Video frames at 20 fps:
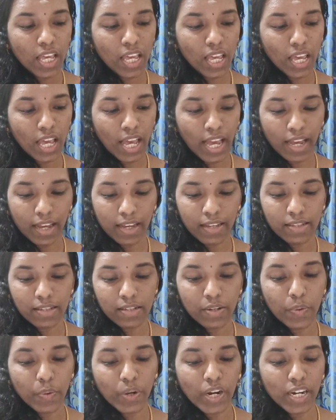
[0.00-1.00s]
he
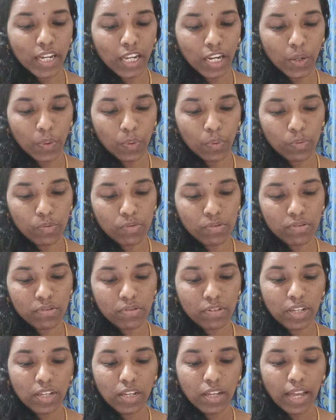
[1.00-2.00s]
has runny
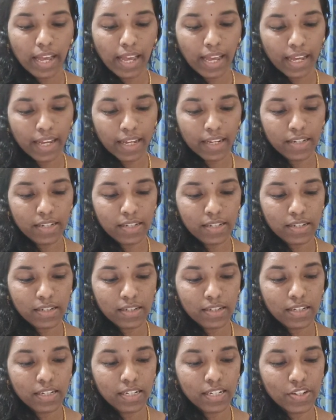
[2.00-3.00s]
nose and
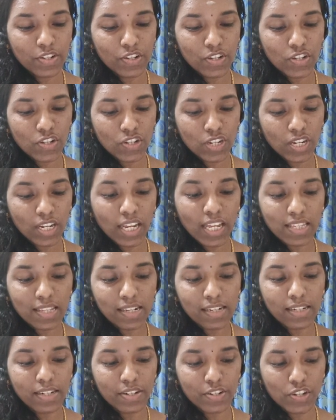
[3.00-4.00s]
congestion,
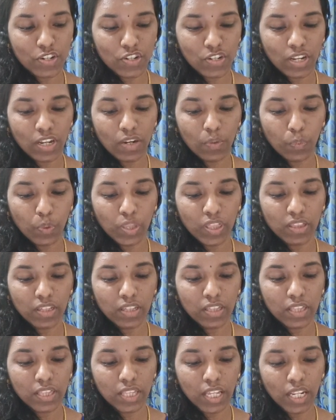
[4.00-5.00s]
nasal congestion
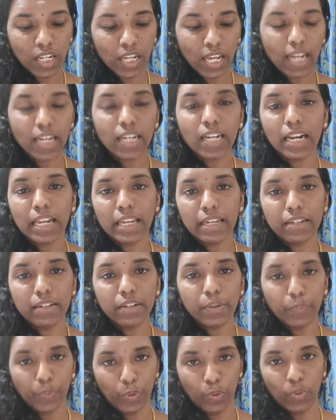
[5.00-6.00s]
with a thin and
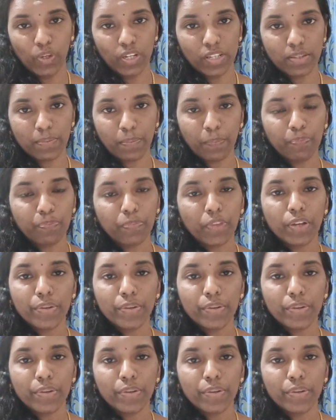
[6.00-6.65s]
clear mucus.